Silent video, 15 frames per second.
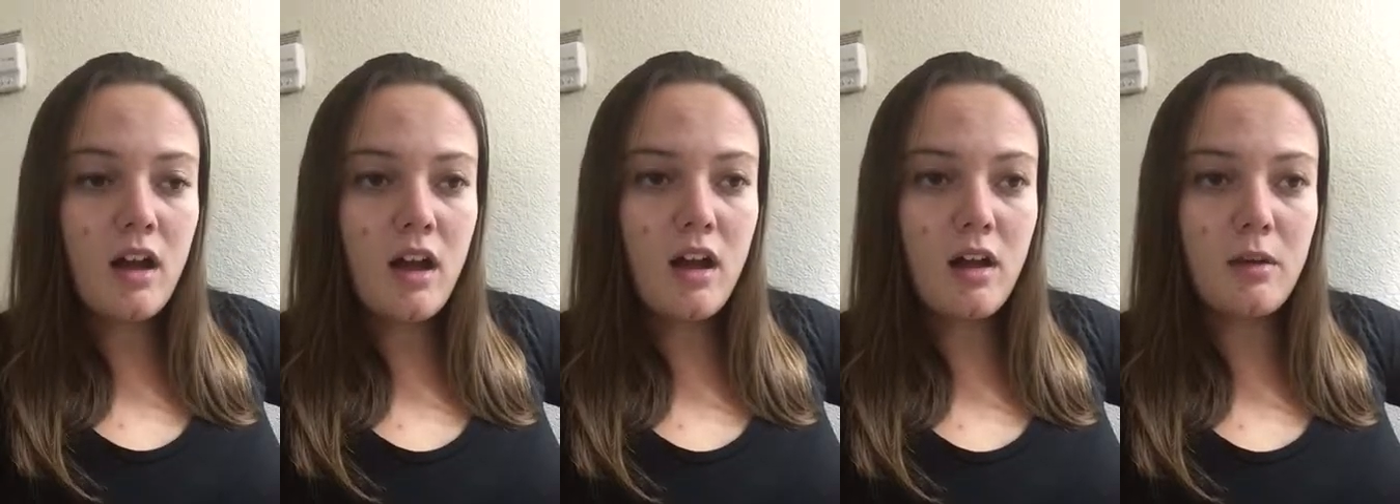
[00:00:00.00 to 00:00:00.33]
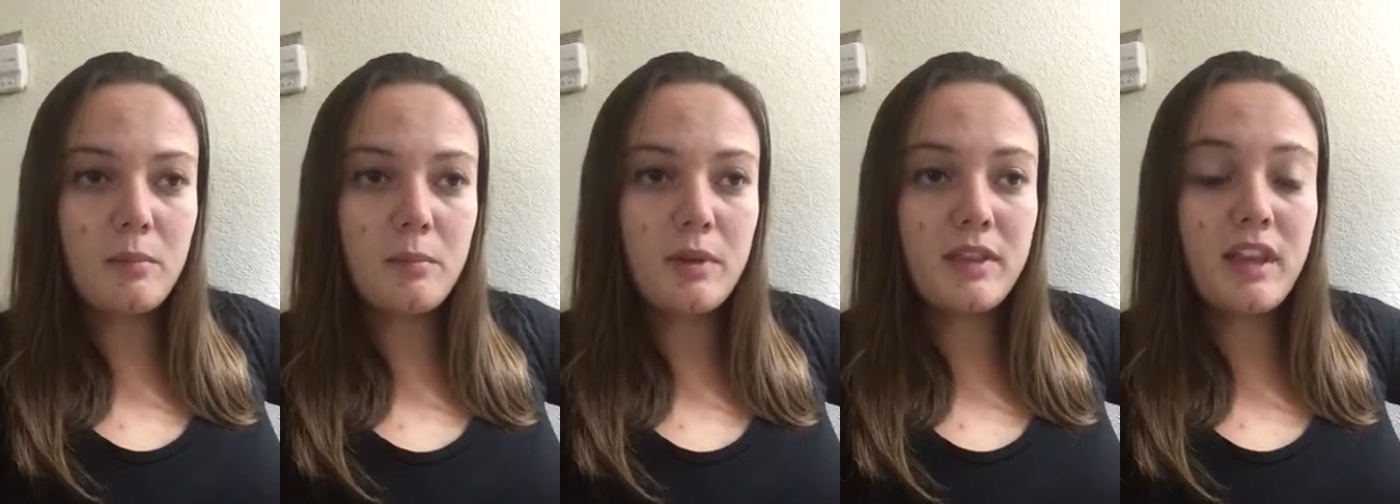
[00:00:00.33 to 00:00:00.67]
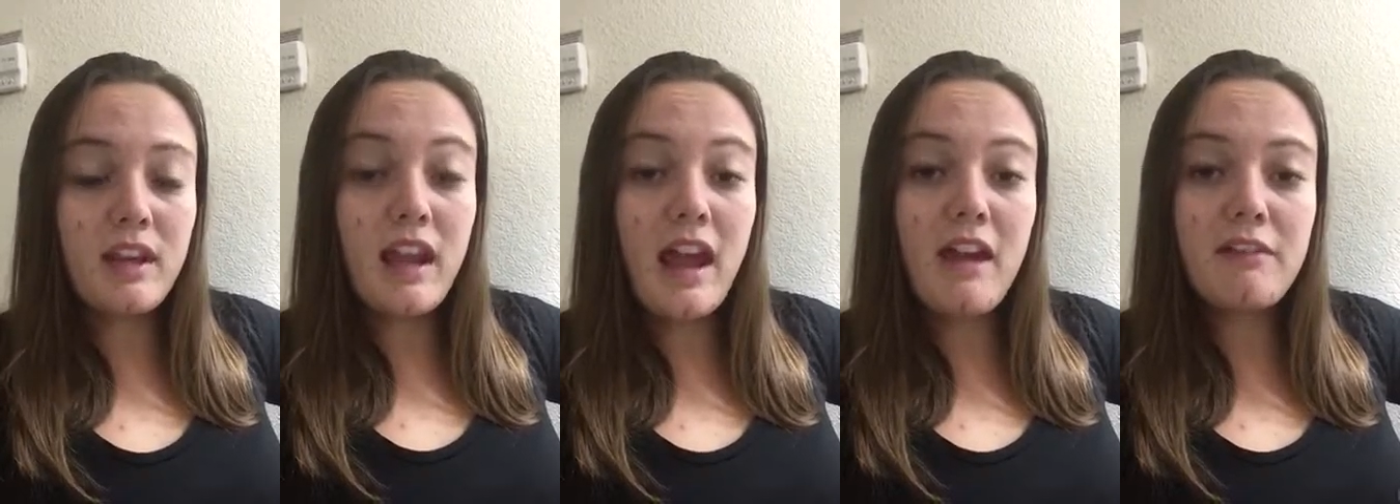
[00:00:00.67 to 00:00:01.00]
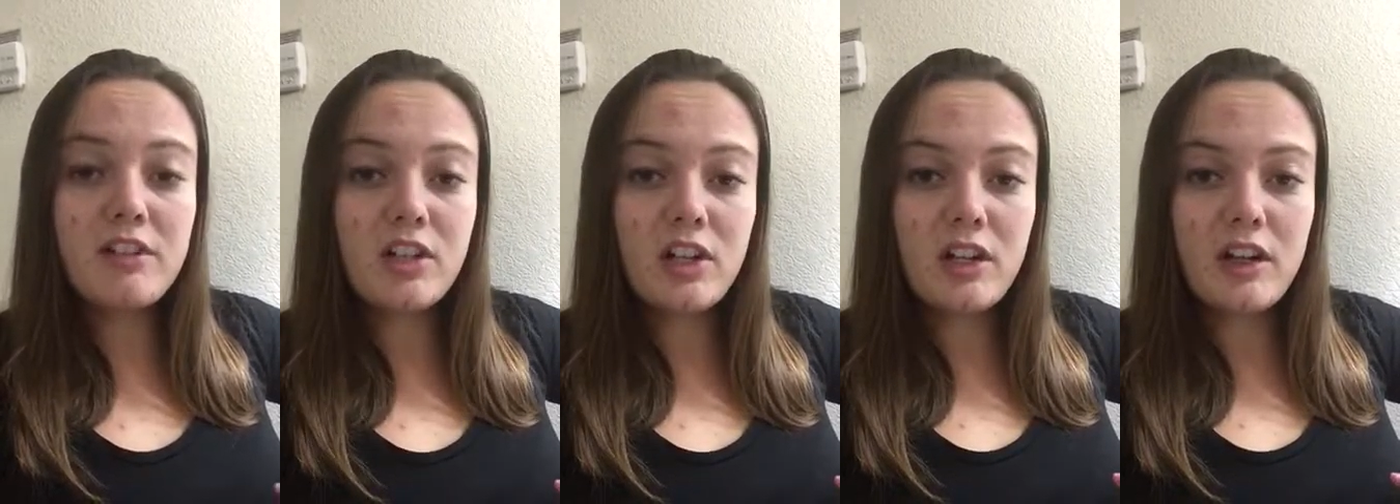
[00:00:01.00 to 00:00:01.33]
Um, but then
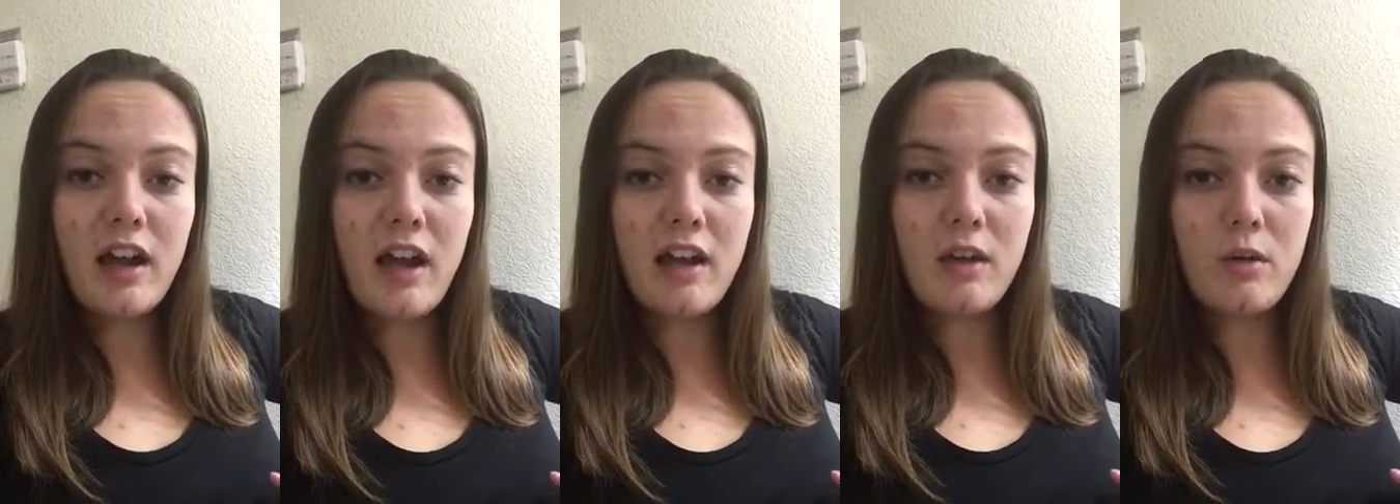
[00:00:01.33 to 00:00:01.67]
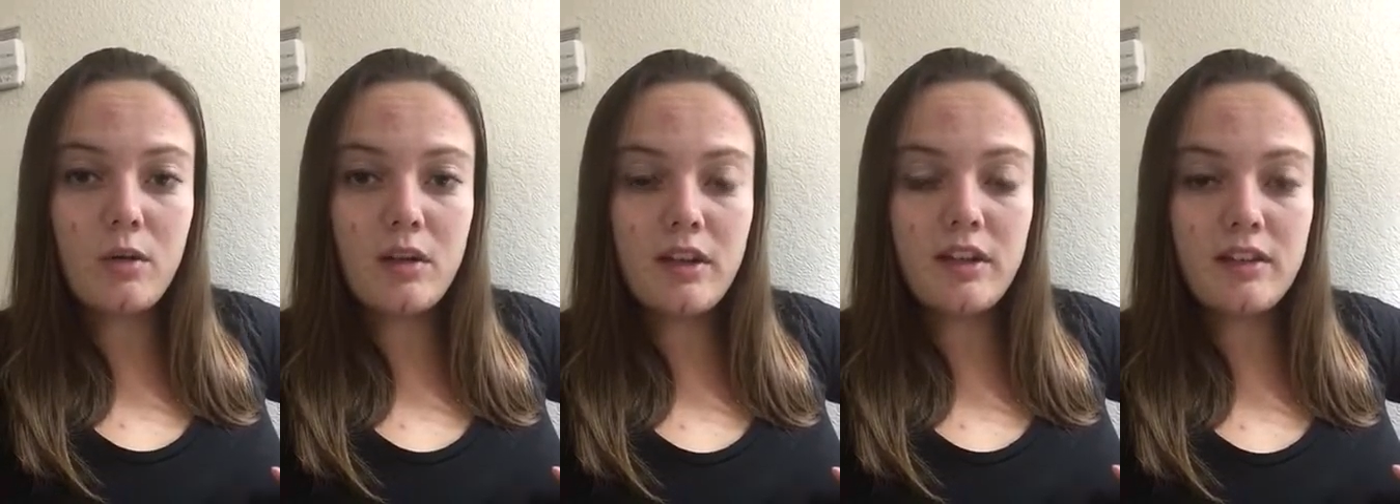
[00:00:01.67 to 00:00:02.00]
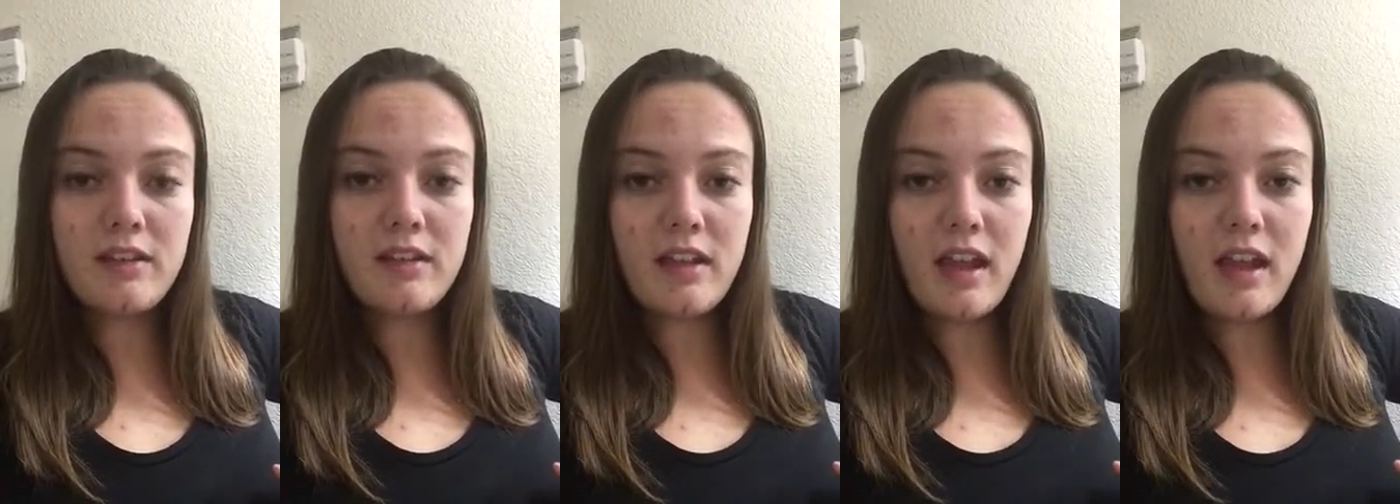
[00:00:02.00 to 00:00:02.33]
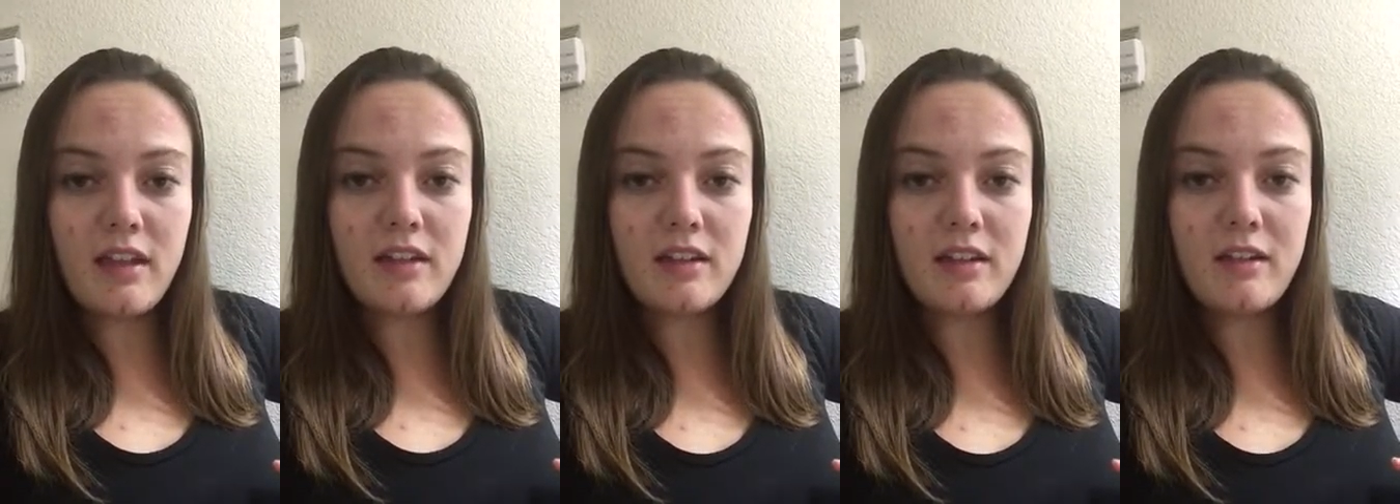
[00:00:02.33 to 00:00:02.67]
after, I always
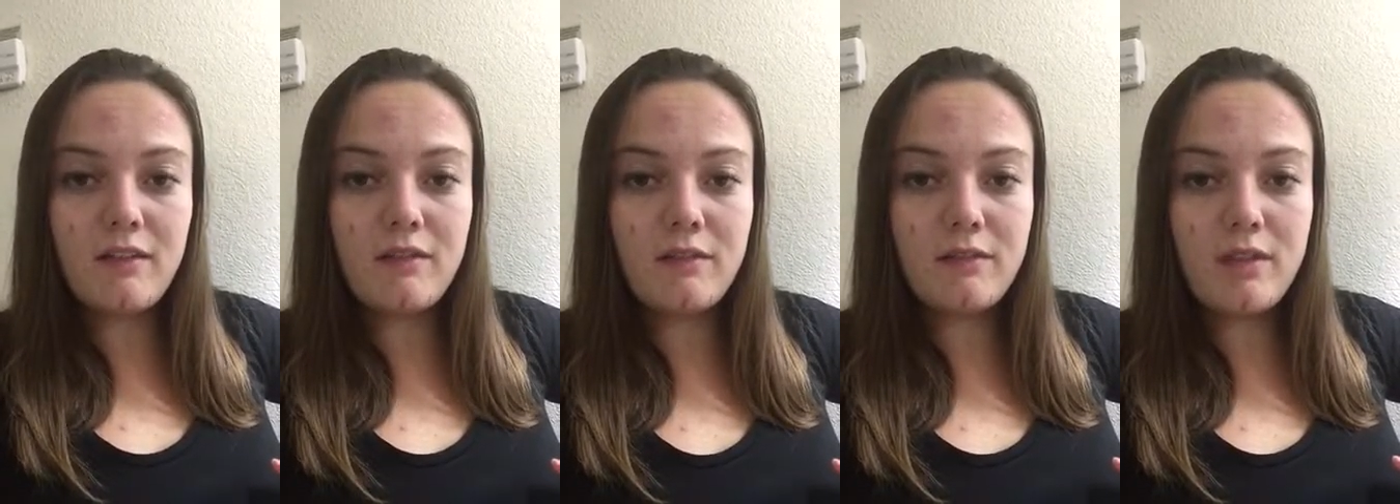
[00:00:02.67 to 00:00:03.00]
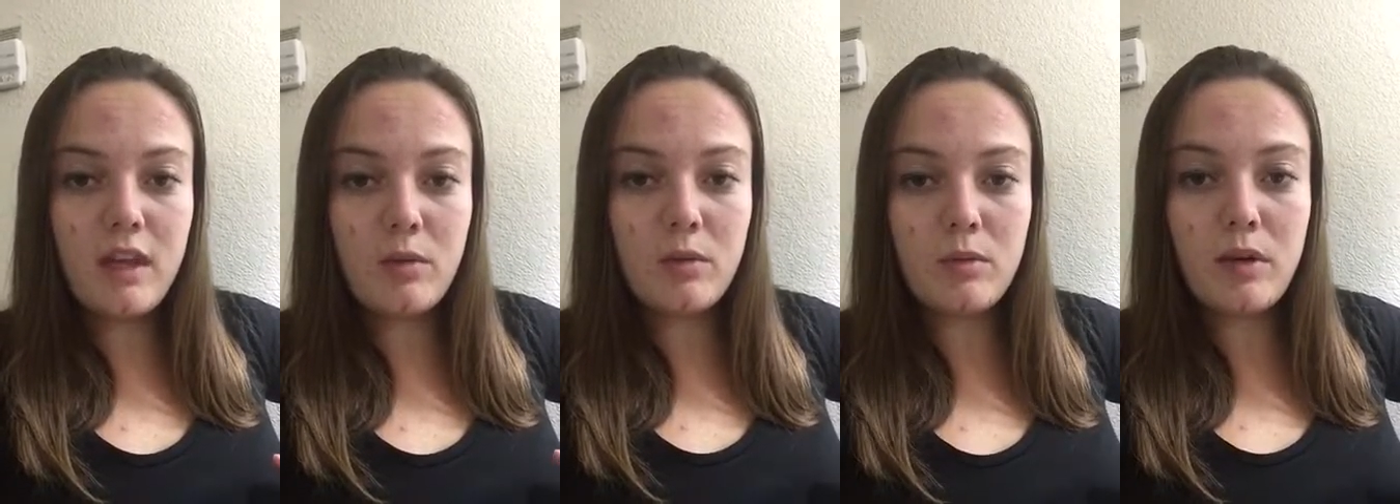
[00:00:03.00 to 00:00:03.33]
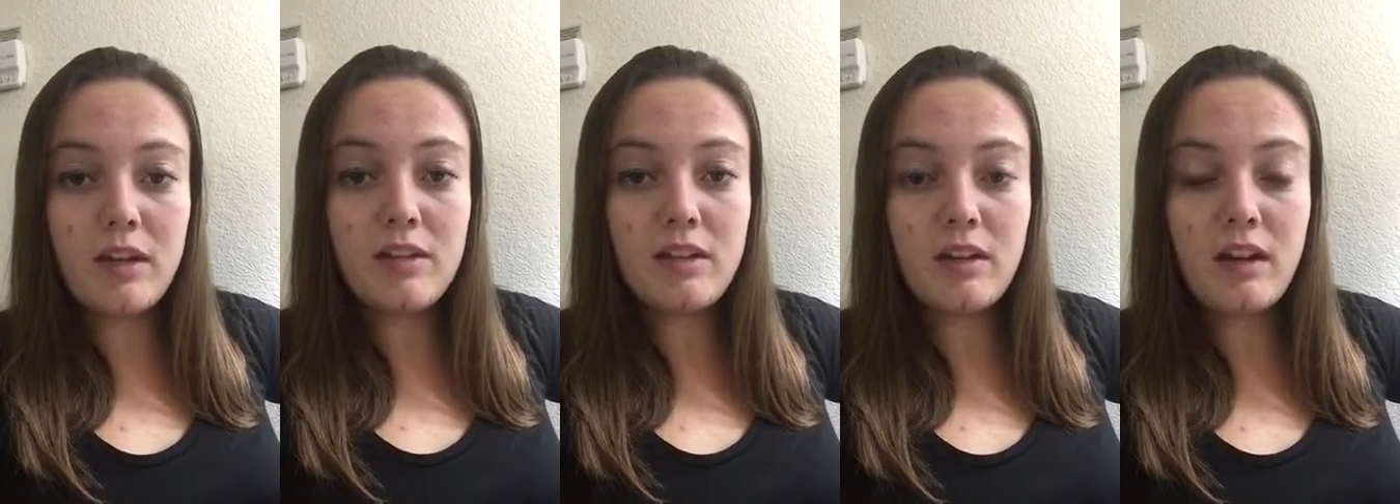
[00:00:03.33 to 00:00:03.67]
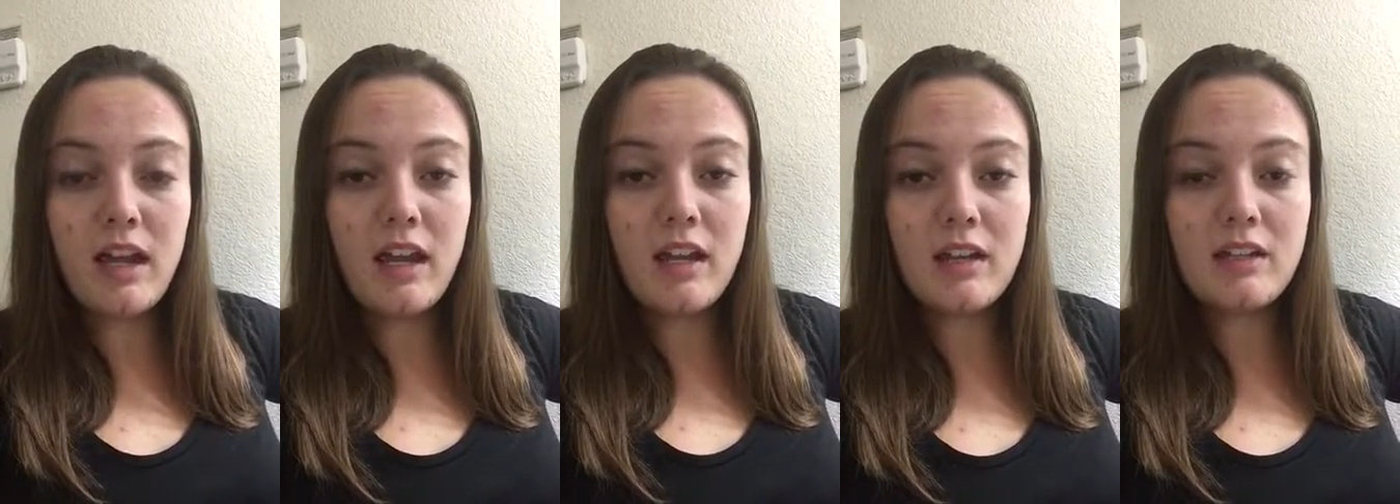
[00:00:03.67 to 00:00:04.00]
asked if they would raise their
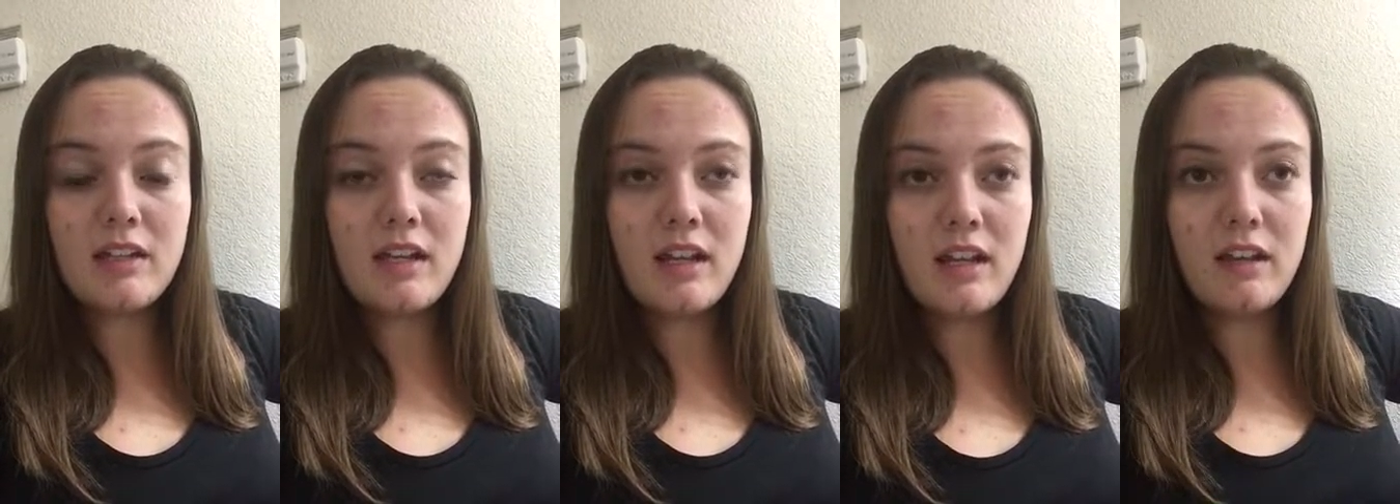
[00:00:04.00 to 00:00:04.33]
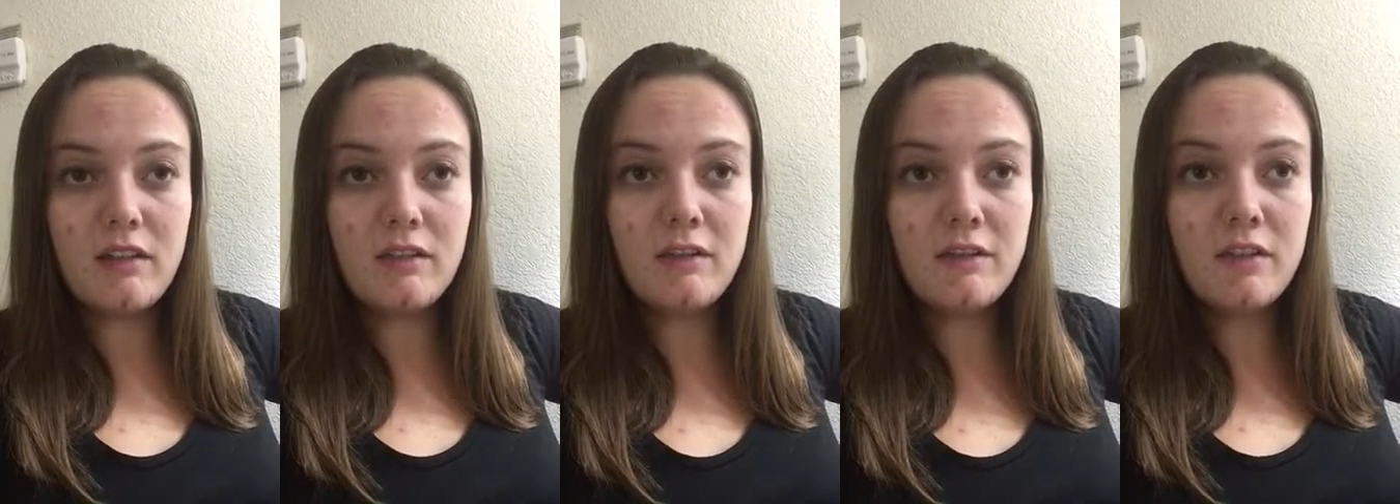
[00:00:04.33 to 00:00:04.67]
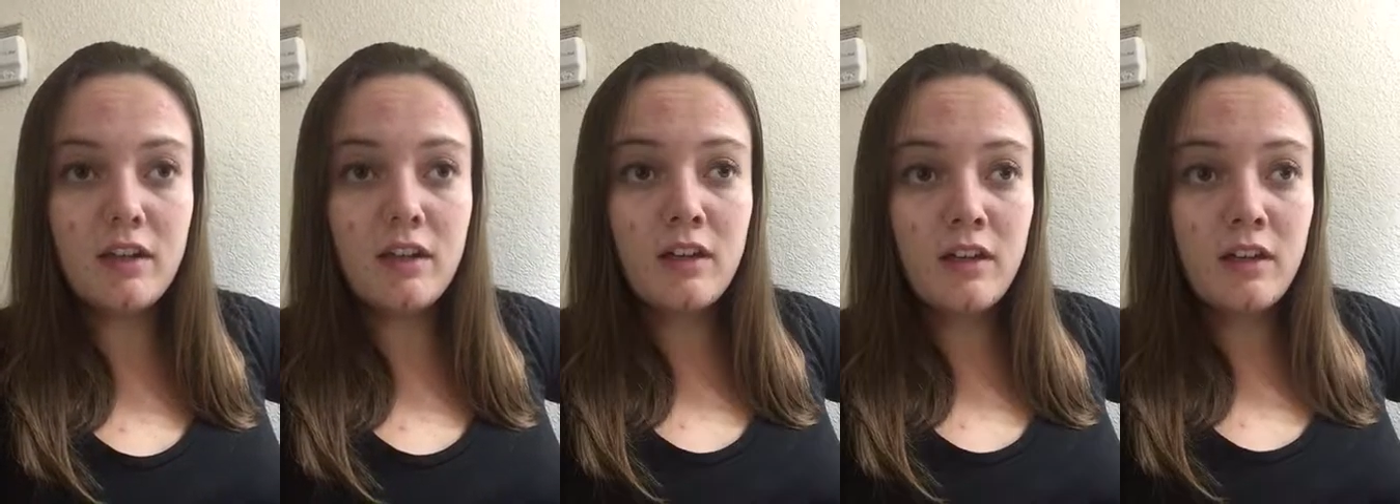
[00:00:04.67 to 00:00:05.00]
hand if